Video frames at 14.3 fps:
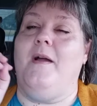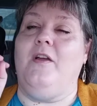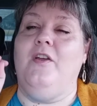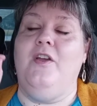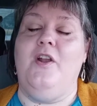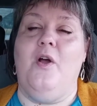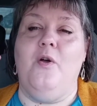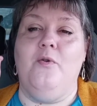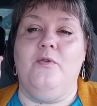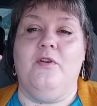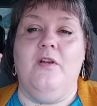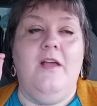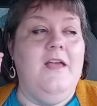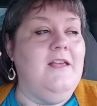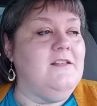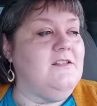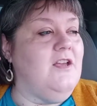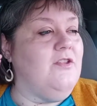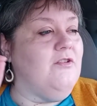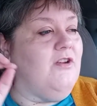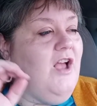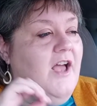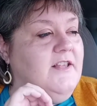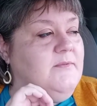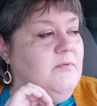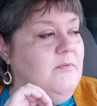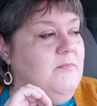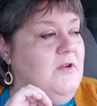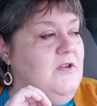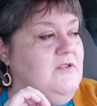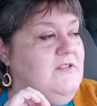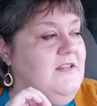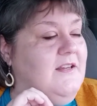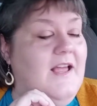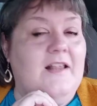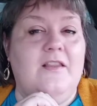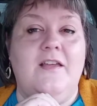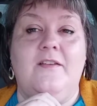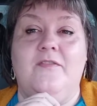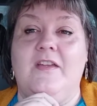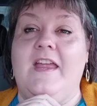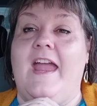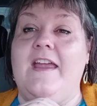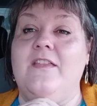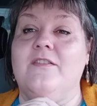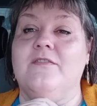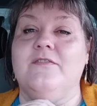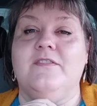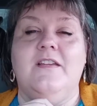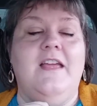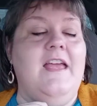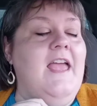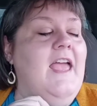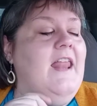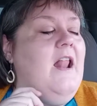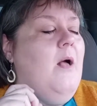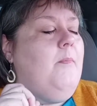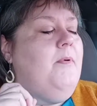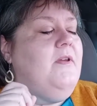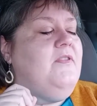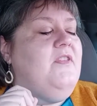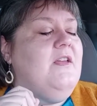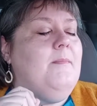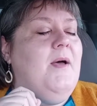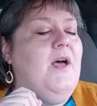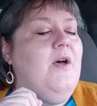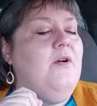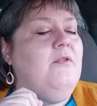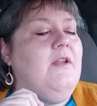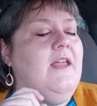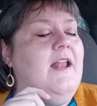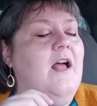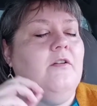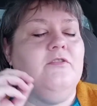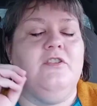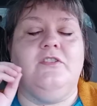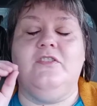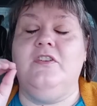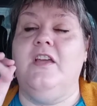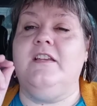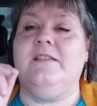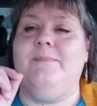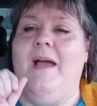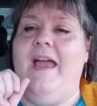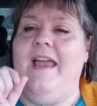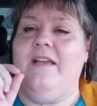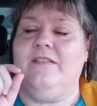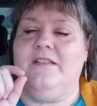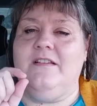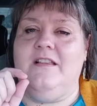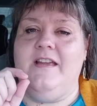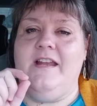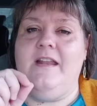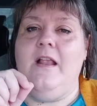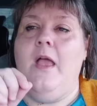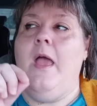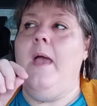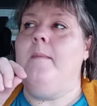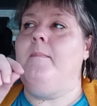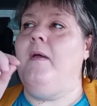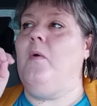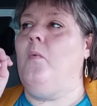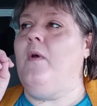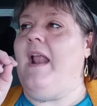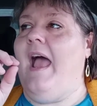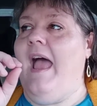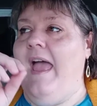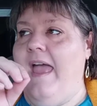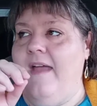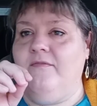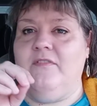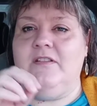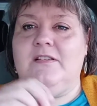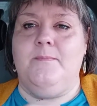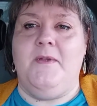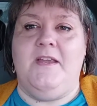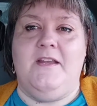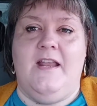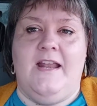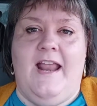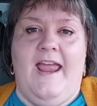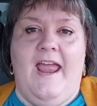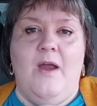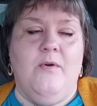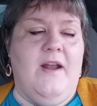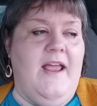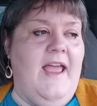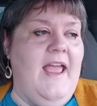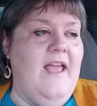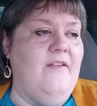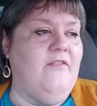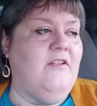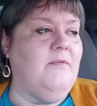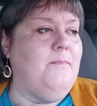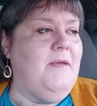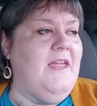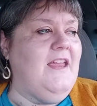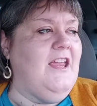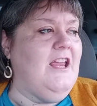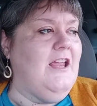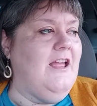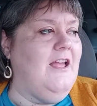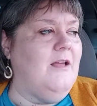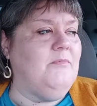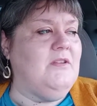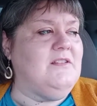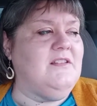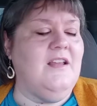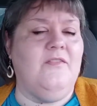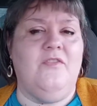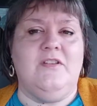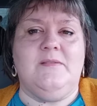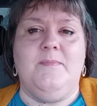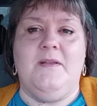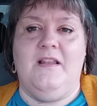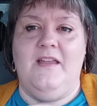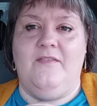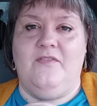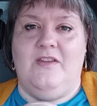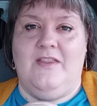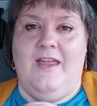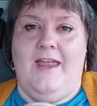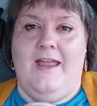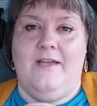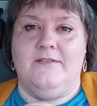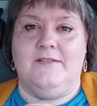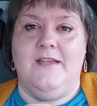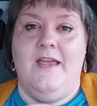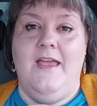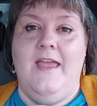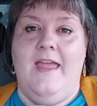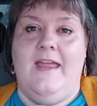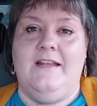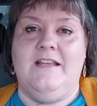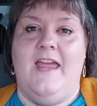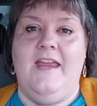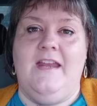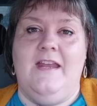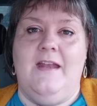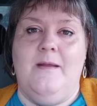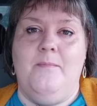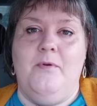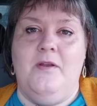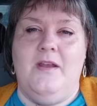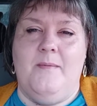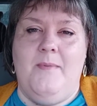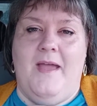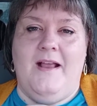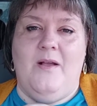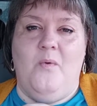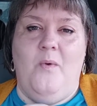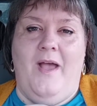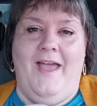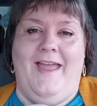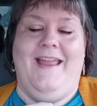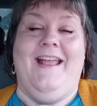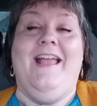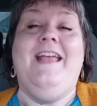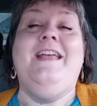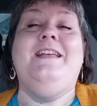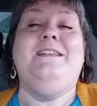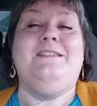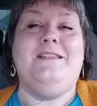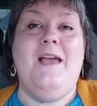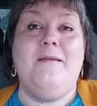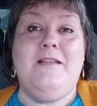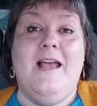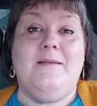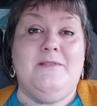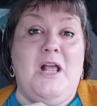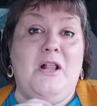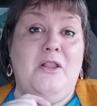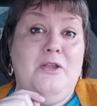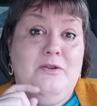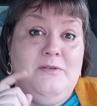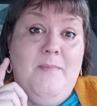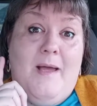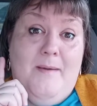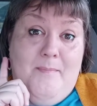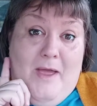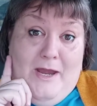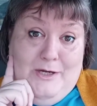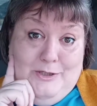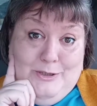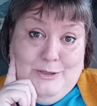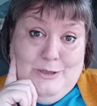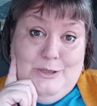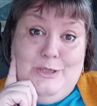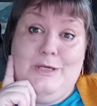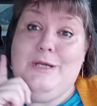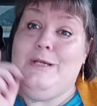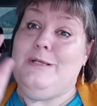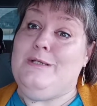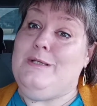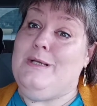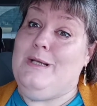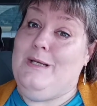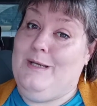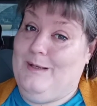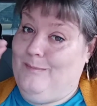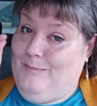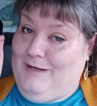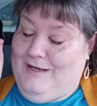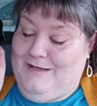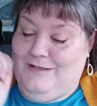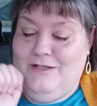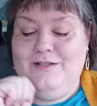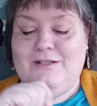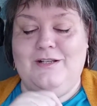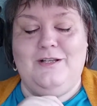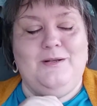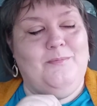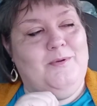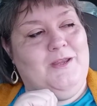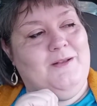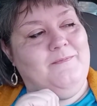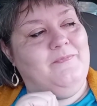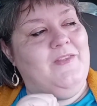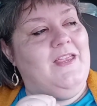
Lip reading: my good old Southern Gospel music. I love the Gaithers. And I'll put them on and I'll just dust my house and clean it. But when I have to spend an hour and a half picking up the stuff that's been left in the house and taking it and putting it back away, sometimes I lose my patience just a little bit, just a little bit.